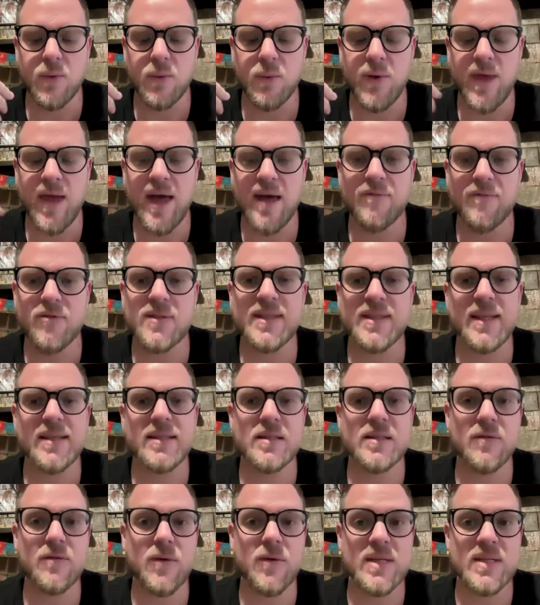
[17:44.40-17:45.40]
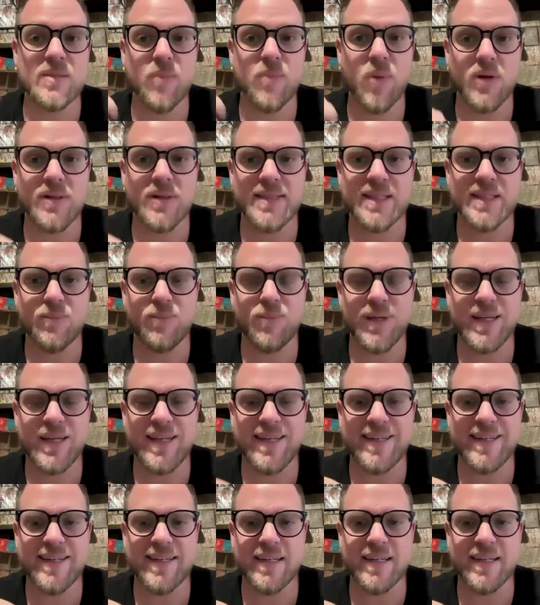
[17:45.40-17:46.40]
we have a sense of
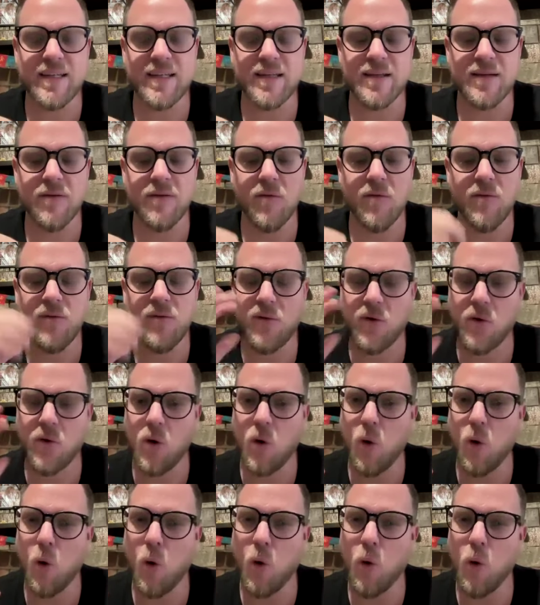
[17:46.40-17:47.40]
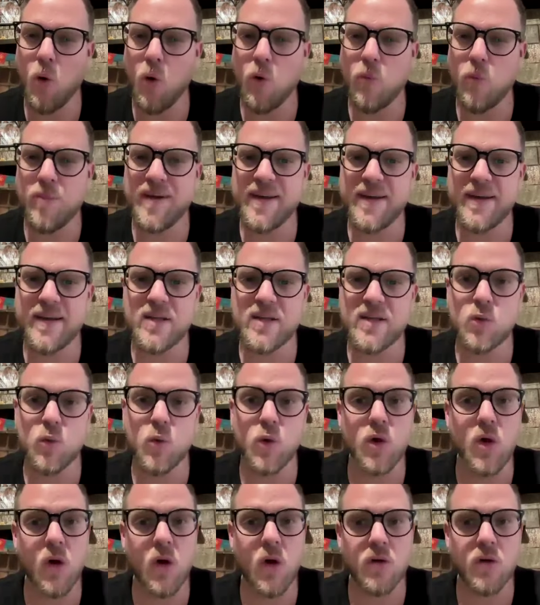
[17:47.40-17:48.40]
responsibility for all beings
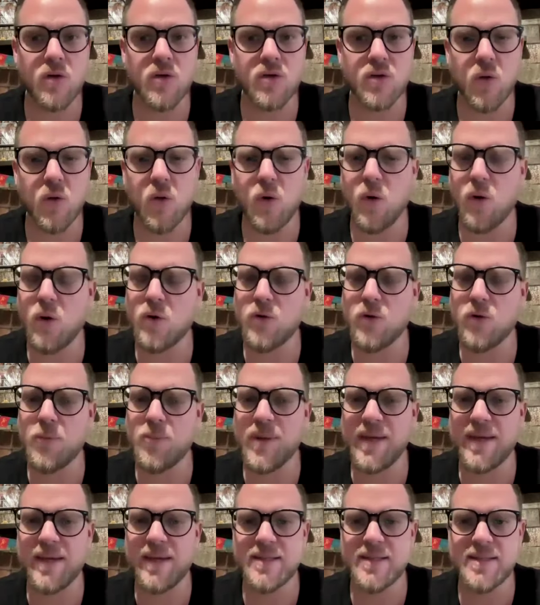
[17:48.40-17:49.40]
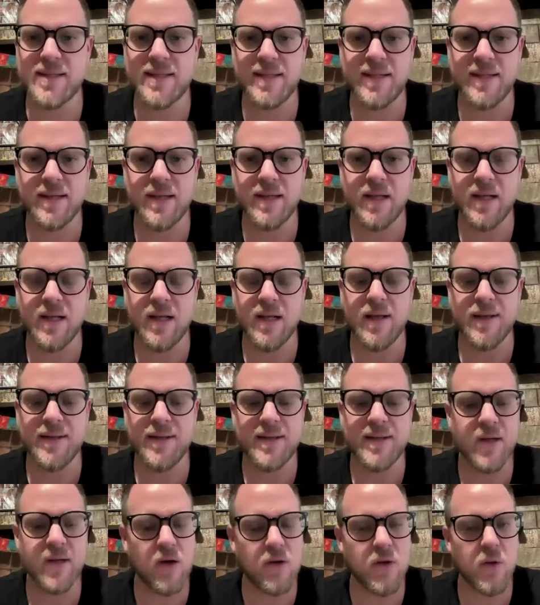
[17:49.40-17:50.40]
who don't, all the beings in
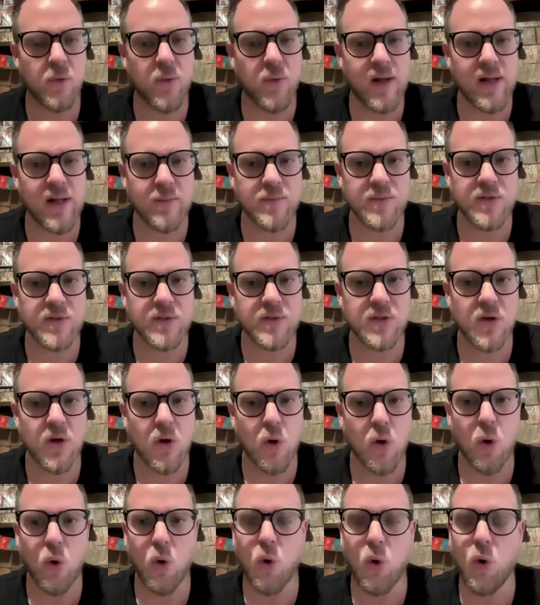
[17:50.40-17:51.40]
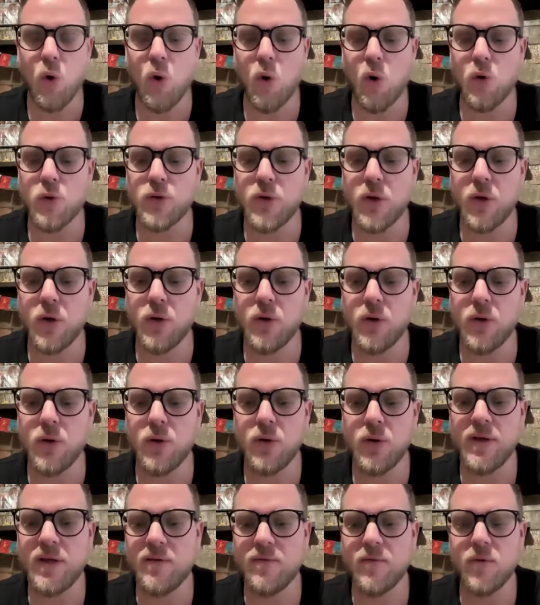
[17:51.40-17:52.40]
the other realms, all the
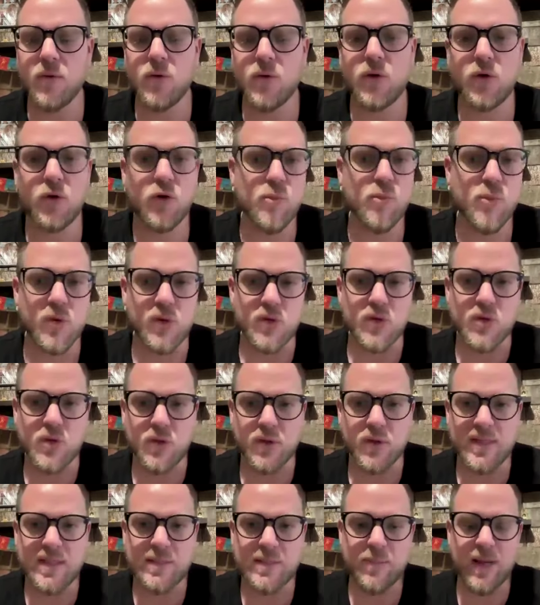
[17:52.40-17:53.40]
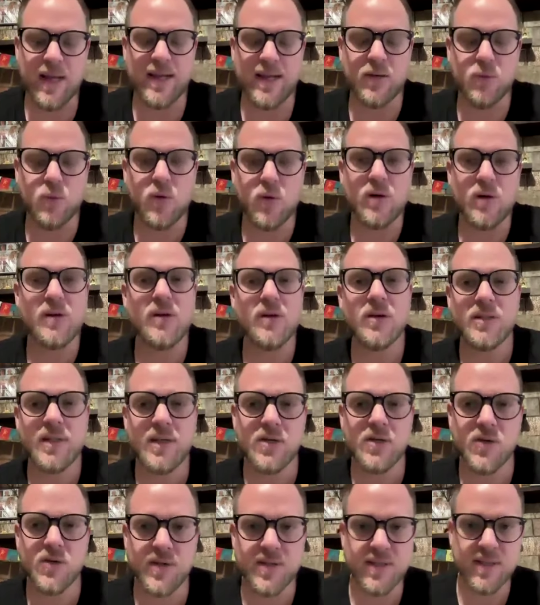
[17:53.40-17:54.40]
even humans on this planet who are not
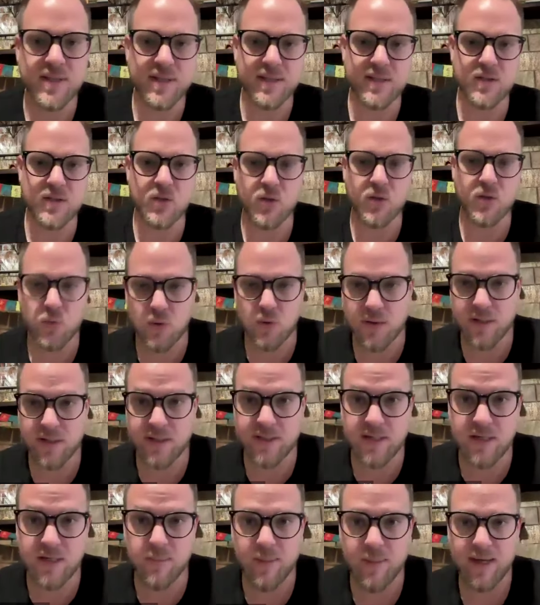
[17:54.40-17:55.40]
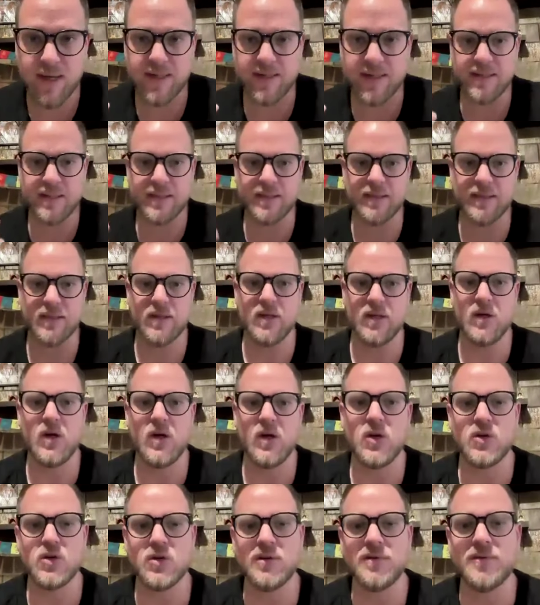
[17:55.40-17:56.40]
interested to look at their mind.
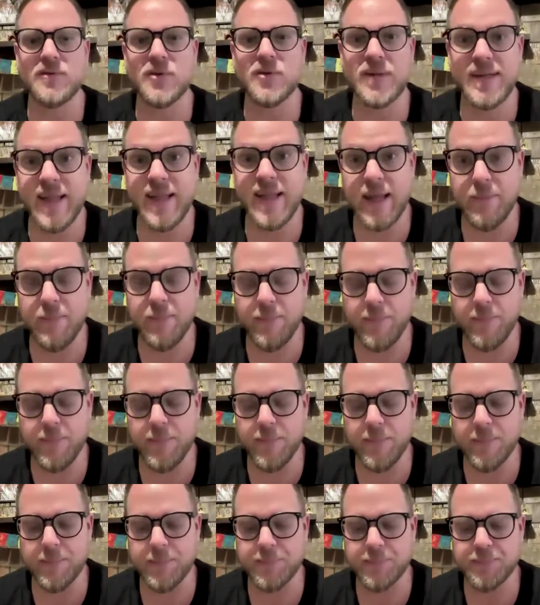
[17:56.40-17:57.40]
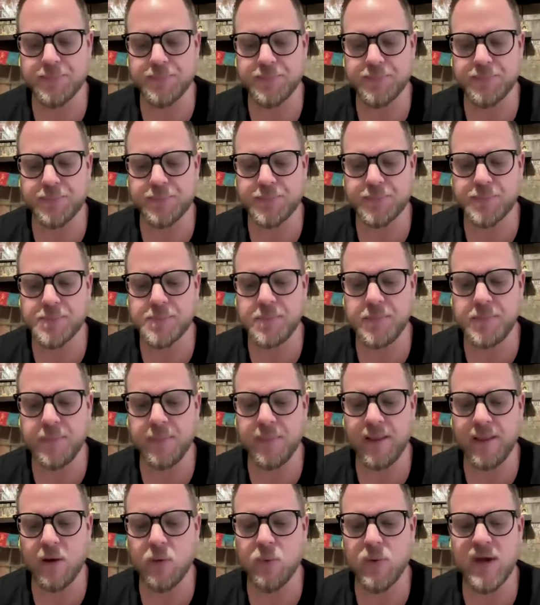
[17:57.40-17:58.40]
So for them,
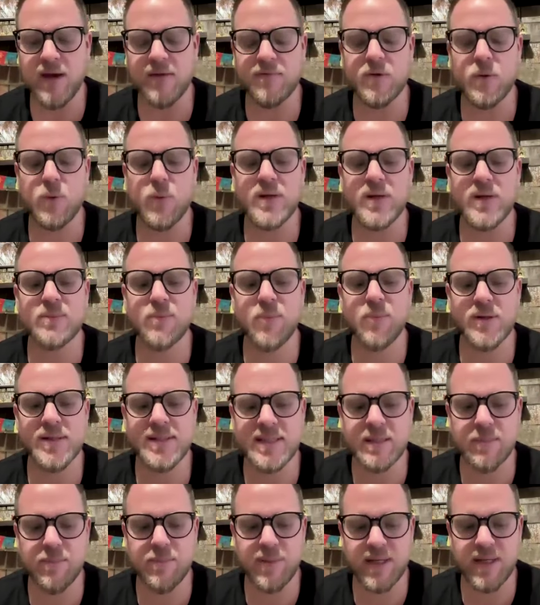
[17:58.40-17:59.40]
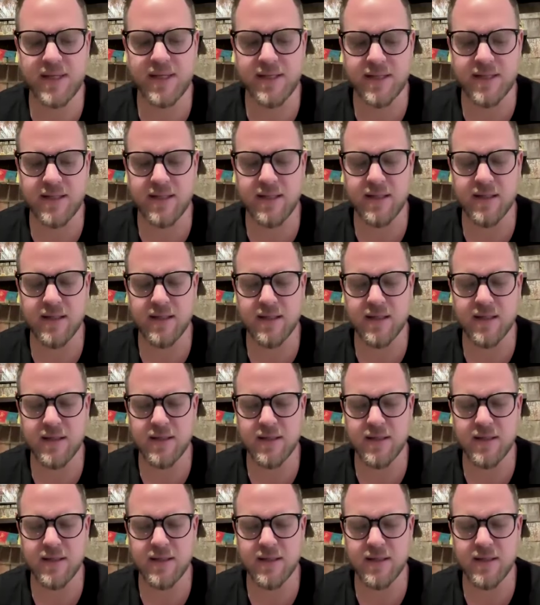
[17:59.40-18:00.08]
we have the responsibility